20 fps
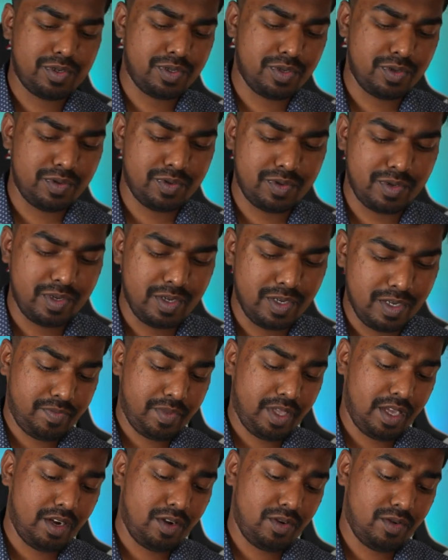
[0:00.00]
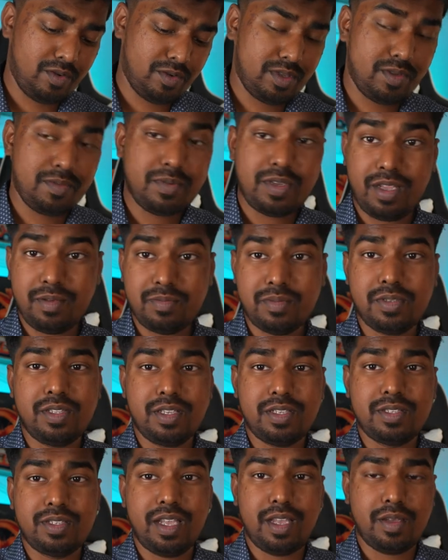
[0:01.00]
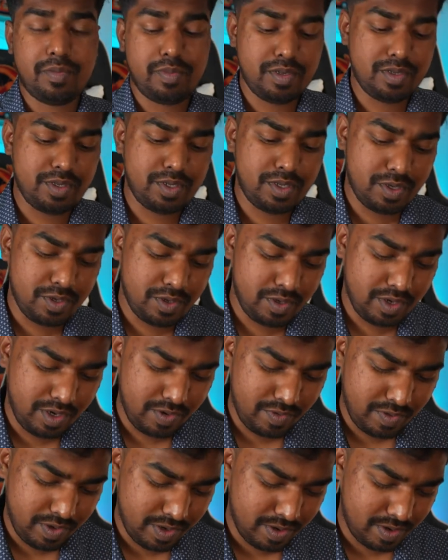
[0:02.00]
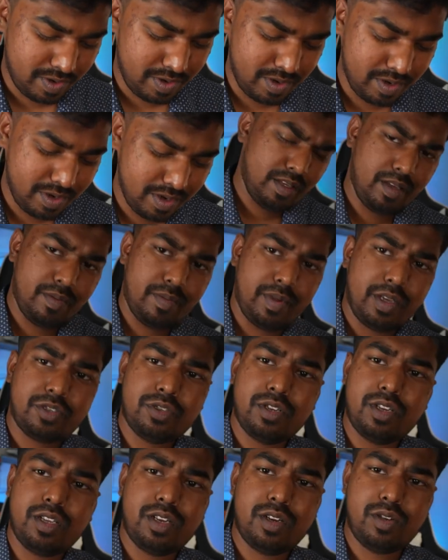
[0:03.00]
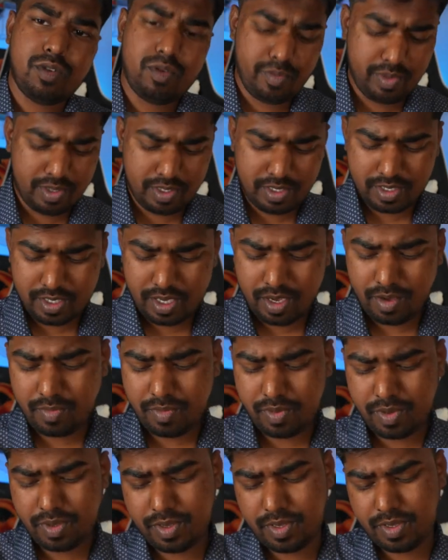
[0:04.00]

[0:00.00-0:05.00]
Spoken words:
So I don't know, sometimes things happen. So here we are. I'm actually gonna open this up.